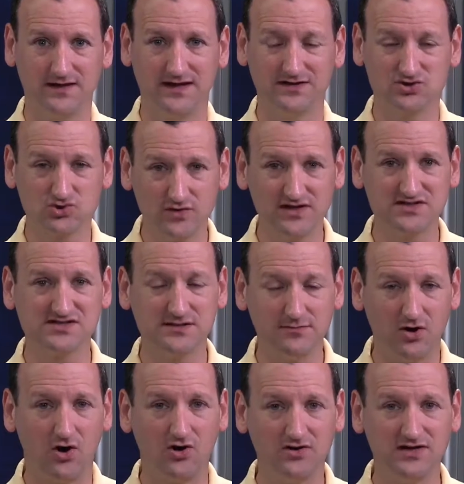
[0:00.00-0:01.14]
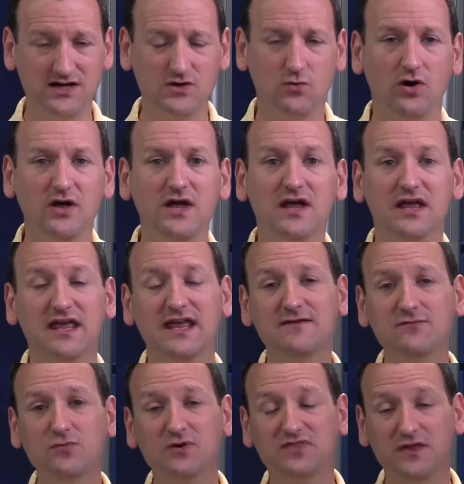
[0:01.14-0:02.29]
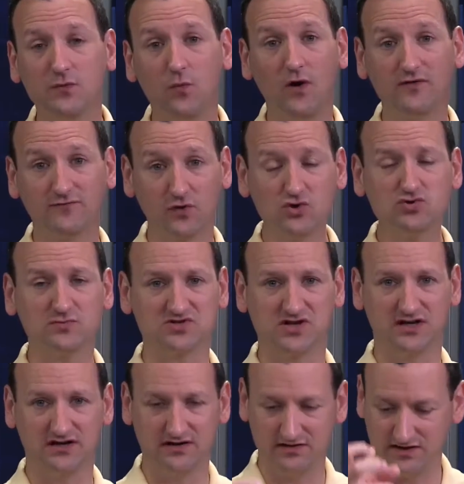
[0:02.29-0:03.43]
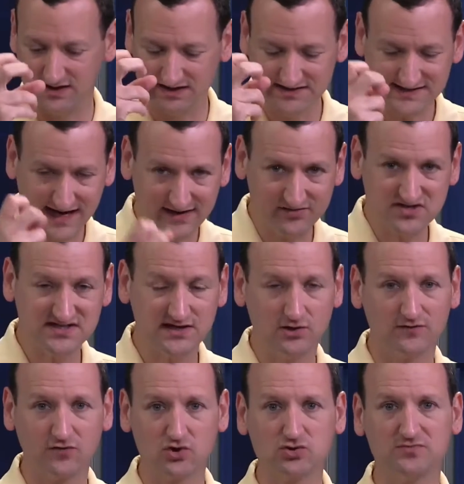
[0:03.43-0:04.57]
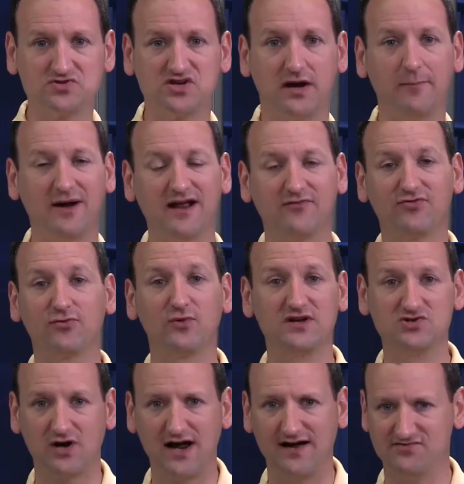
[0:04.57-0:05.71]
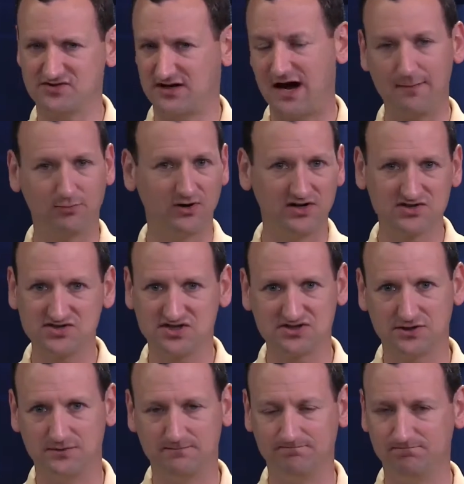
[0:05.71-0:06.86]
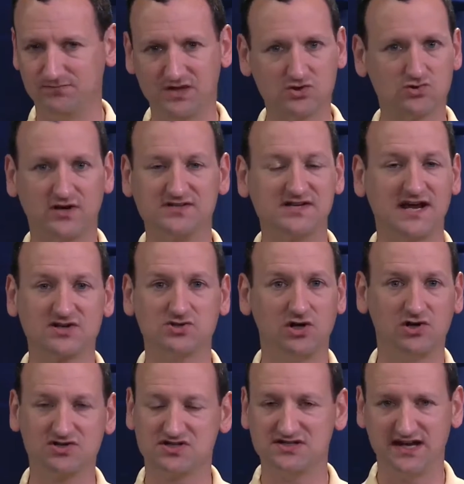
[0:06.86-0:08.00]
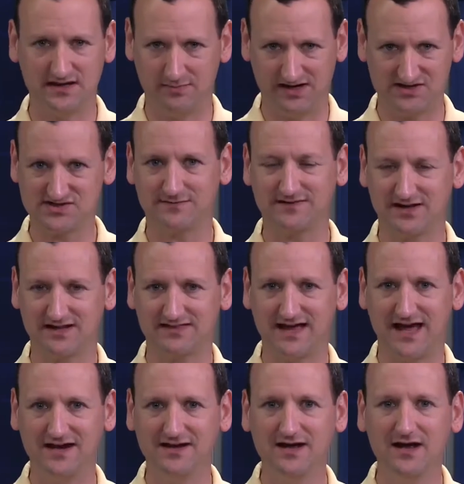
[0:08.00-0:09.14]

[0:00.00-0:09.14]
It treats them all equal. Even within one virtual machine, inside of a single virtual machine, I might have 3 drives, operating system, transaction logs, and database, something like that.